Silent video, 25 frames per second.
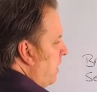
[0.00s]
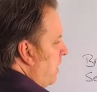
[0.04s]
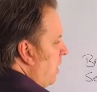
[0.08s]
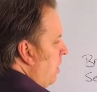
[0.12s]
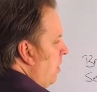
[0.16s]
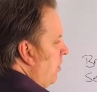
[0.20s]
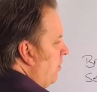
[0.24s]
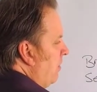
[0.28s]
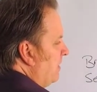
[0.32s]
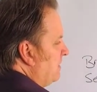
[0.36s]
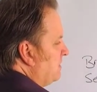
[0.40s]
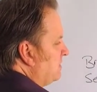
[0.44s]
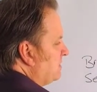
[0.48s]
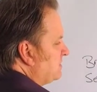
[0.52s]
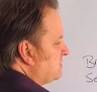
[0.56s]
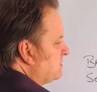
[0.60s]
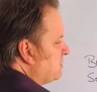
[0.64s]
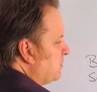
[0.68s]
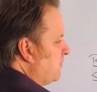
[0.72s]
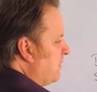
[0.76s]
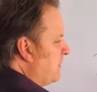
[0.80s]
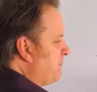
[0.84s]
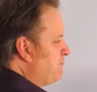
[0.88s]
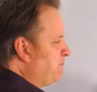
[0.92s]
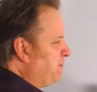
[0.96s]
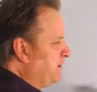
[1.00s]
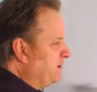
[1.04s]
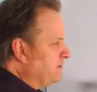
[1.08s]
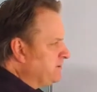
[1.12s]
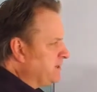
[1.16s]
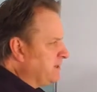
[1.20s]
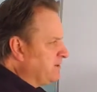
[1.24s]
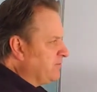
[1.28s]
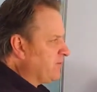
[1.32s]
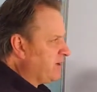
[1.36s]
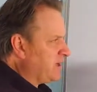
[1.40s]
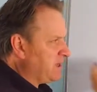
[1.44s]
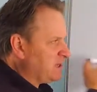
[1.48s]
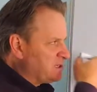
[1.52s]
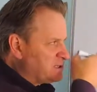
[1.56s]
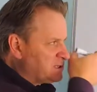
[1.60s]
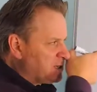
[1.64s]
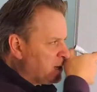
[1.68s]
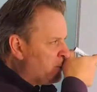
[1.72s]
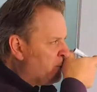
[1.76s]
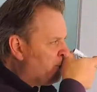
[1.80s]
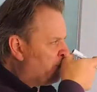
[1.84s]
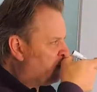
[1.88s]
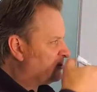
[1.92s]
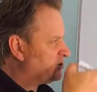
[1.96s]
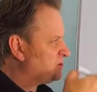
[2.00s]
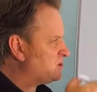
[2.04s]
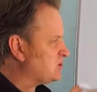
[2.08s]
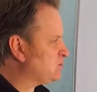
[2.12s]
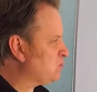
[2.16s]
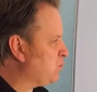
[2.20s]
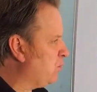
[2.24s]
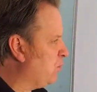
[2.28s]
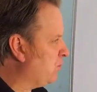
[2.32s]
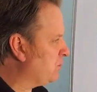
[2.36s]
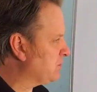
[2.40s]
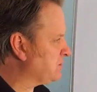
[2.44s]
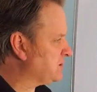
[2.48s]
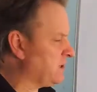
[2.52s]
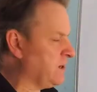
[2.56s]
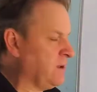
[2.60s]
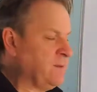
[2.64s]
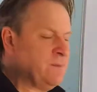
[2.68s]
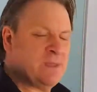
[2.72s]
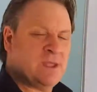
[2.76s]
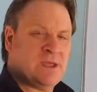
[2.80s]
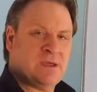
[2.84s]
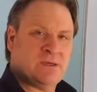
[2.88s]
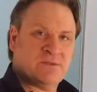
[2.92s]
All right, so in building regs and British water,